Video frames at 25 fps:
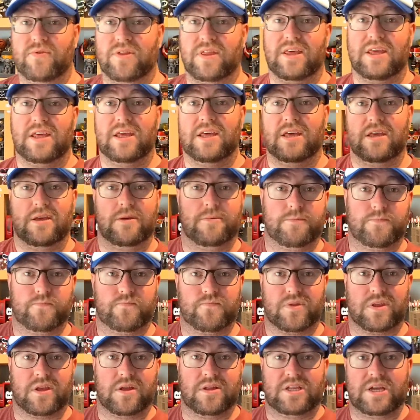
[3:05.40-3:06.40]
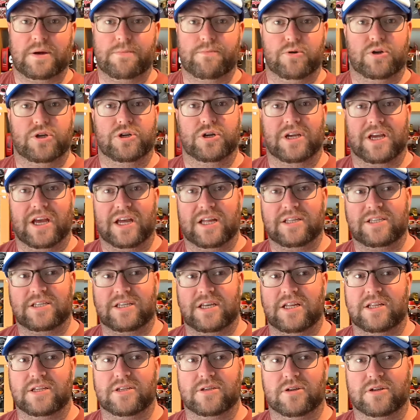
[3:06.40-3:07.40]
the temperature
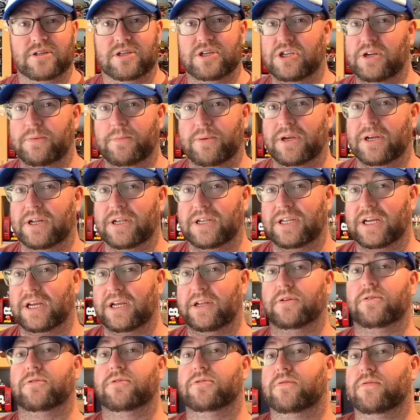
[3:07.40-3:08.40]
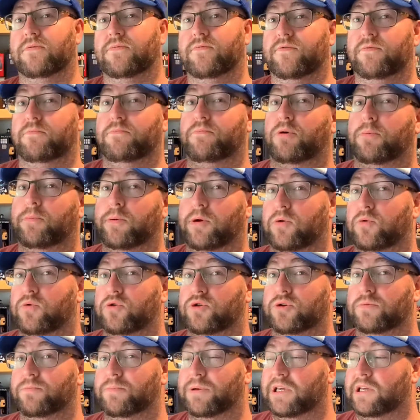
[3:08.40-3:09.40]
gets inside the shipping containers from Pop
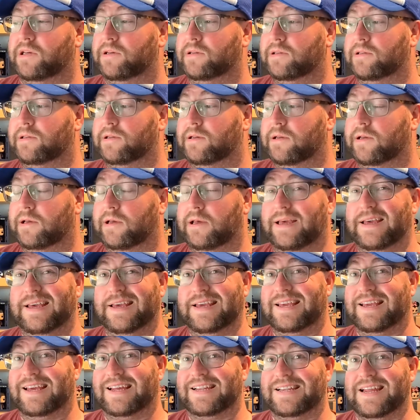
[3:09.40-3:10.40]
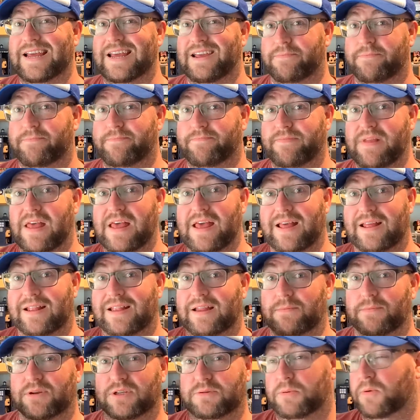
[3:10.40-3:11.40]
Culture, because goddamn,
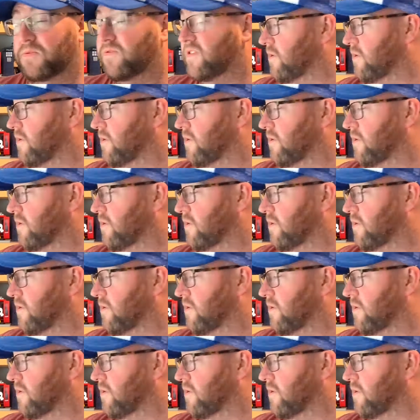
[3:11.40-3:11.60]
that must be